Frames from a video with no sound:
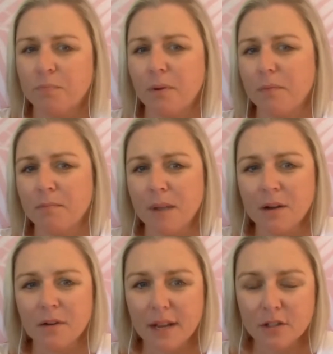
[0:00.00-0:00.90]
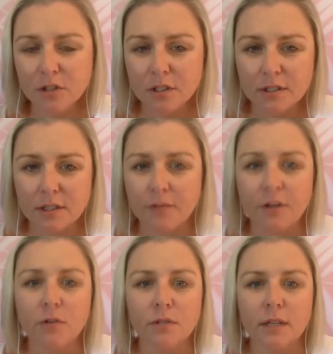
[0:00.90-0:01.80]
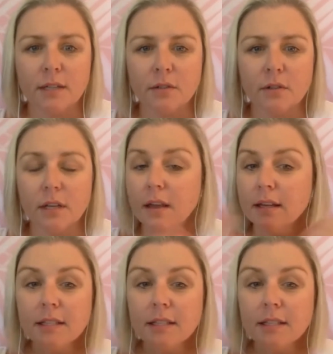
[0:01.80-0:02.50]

muck around doing discovery calls and that sort of thing.